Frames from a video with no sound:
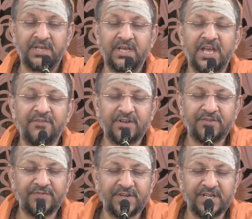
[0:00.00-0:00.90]

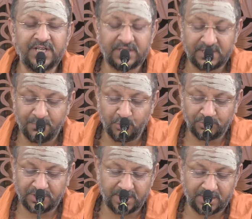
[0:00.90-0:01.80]
ever-free,
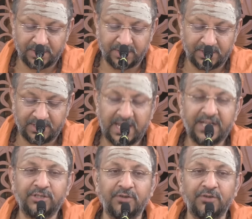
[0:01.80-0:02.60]
nitya-mukta, light